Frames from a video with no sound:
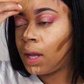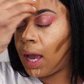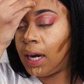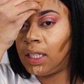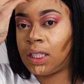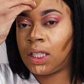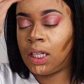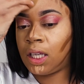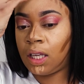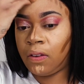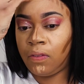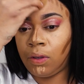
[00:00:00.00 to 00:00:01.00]
And it's going to
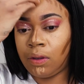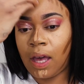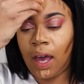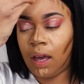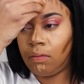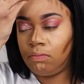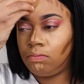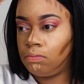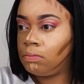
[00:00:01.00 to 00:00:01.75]
give you that